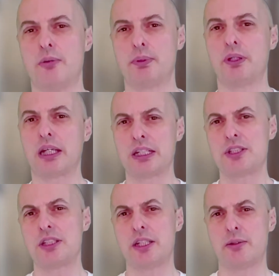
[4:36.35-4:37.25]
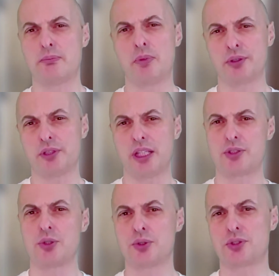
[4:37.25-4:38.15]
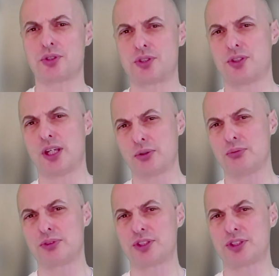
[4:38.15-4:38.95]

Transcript: But actually modern exhaust don't